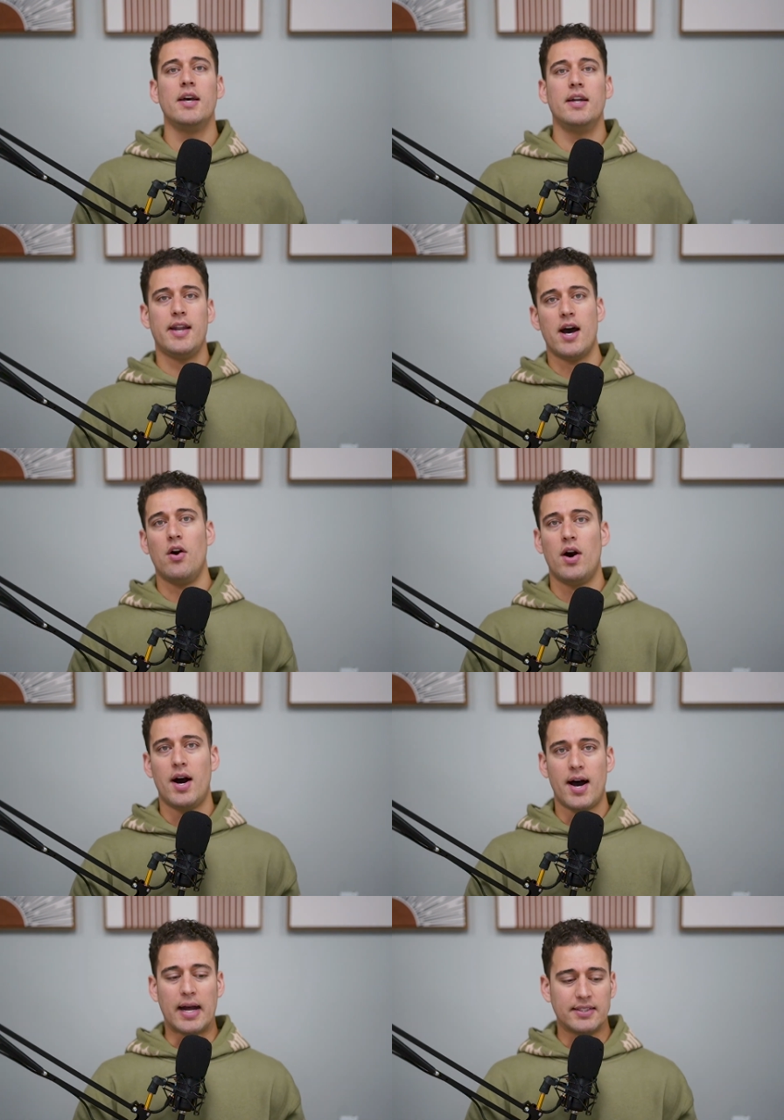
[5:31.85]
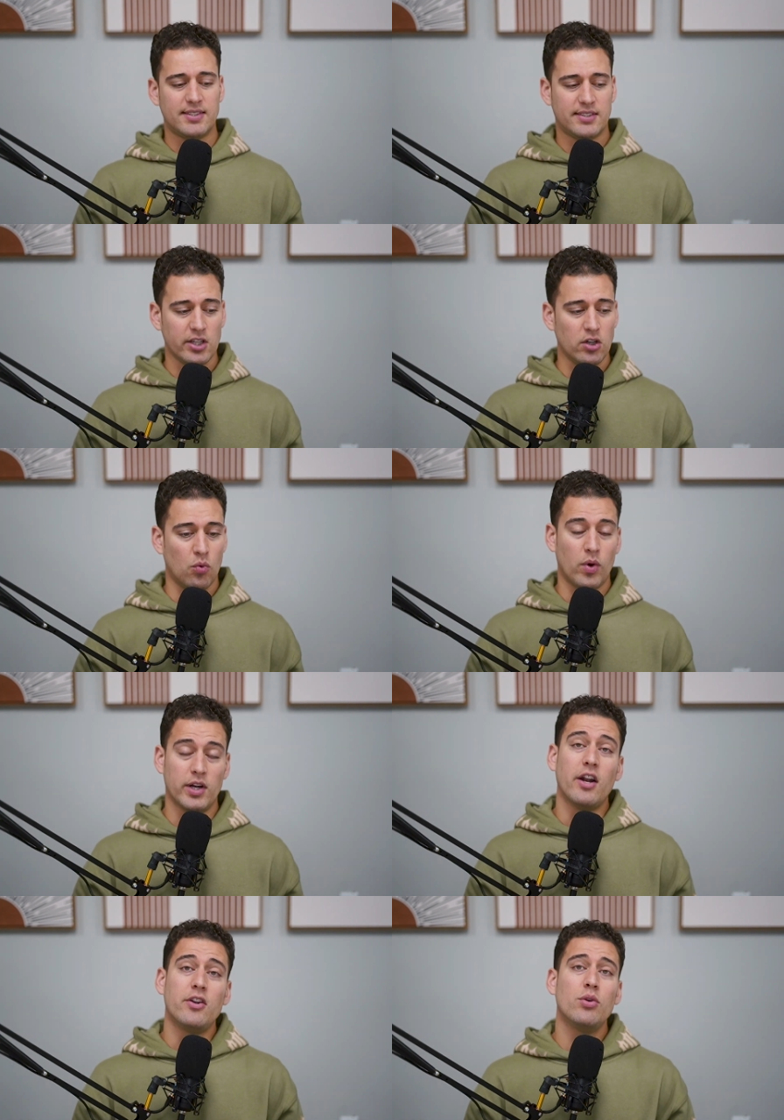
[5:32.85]
Now, I still want
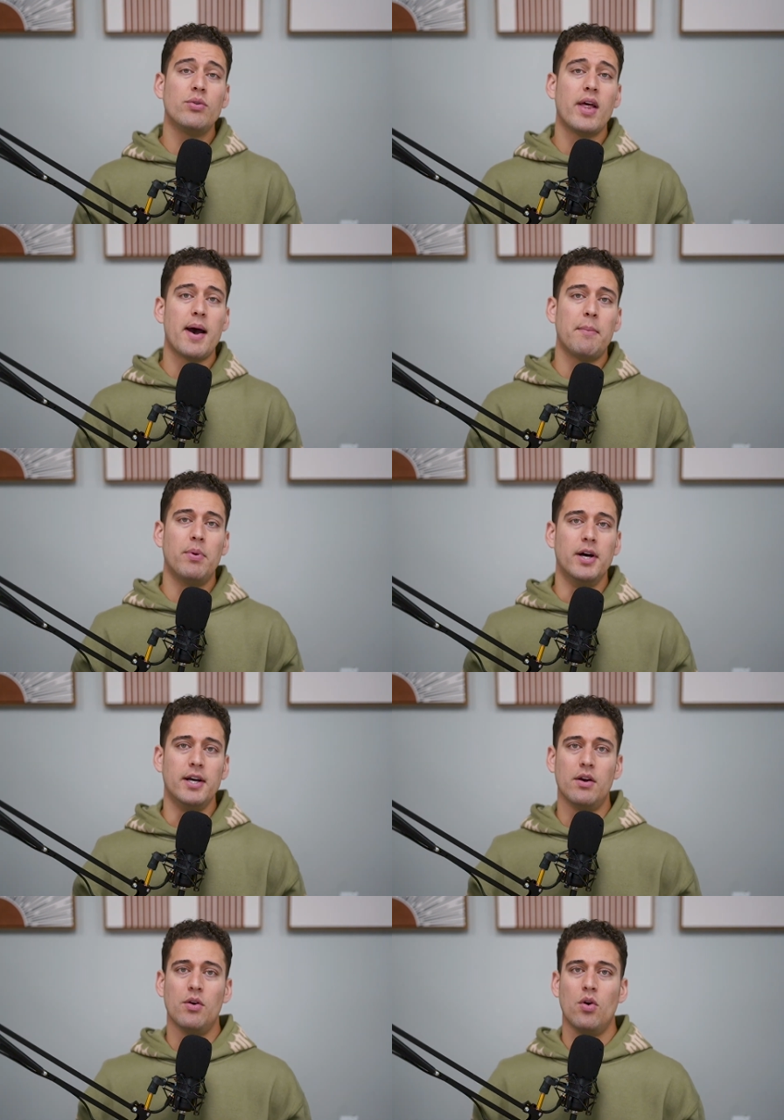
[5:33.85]
to do that, but